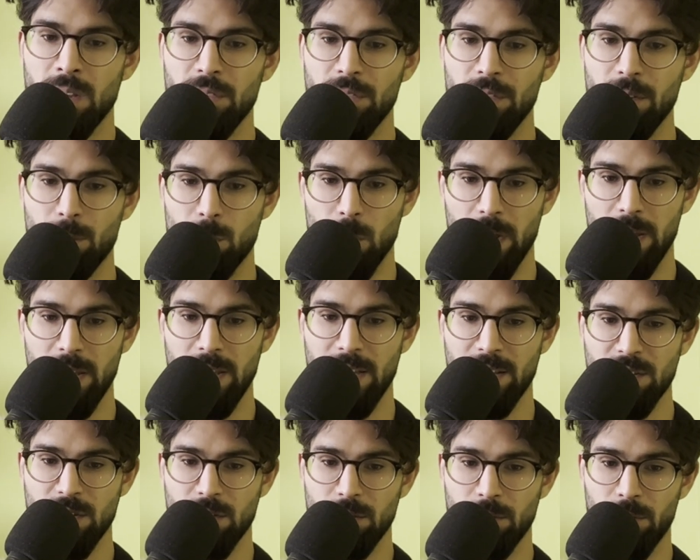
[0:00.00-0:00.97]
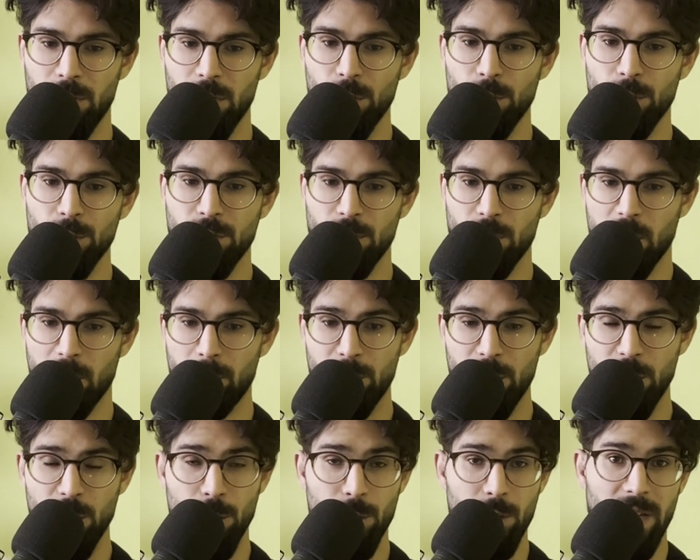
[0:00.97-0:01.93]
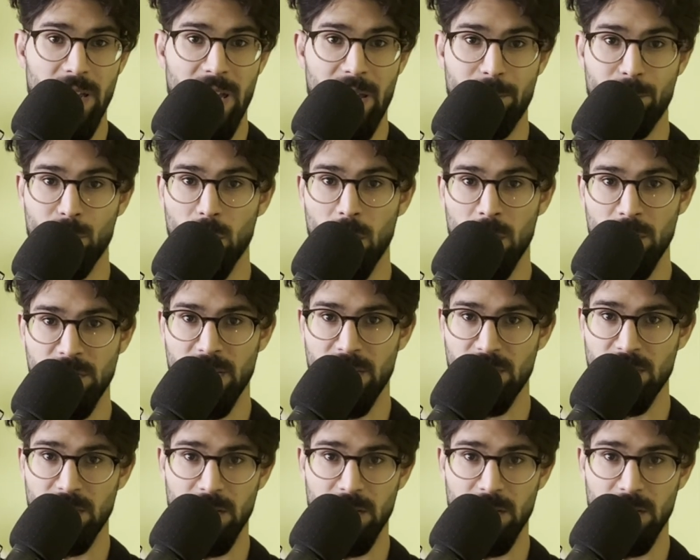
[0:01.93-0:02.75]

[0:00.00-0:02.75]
the brain gets the fuel to compute and process